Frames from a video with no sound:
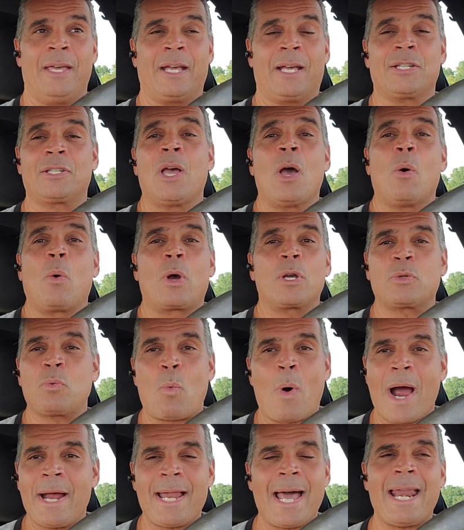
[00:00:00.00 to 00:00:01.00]
Because
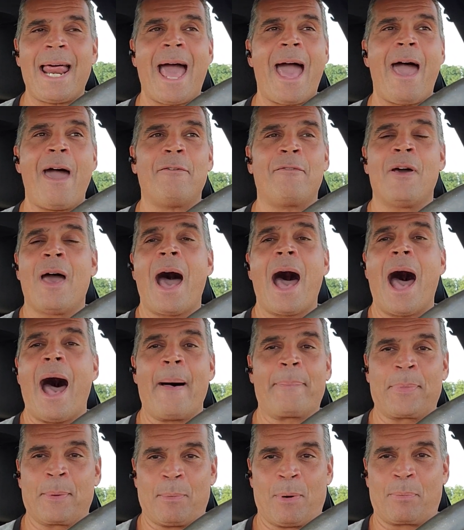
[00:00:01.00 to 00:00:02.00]
why not have
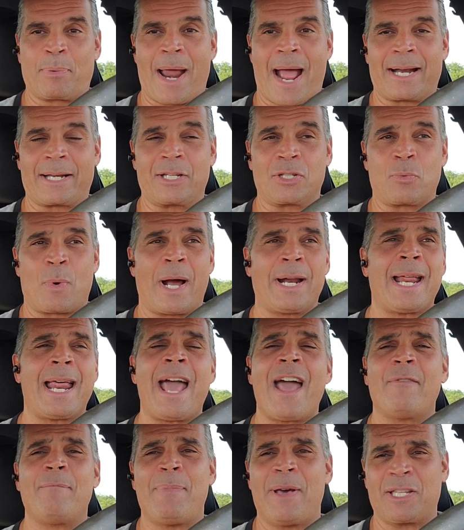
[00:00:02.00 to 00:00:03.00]
optimal practice? Why
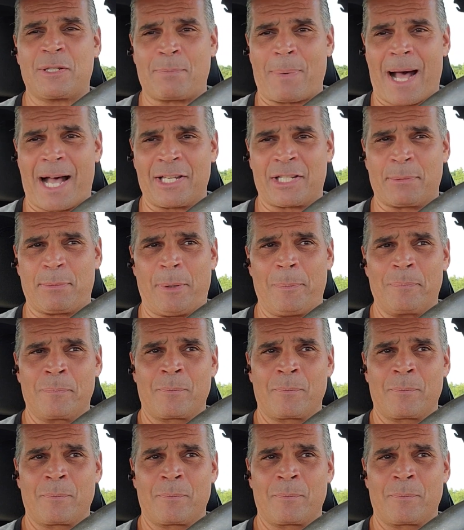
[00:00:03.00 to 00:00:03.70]
not have best possible?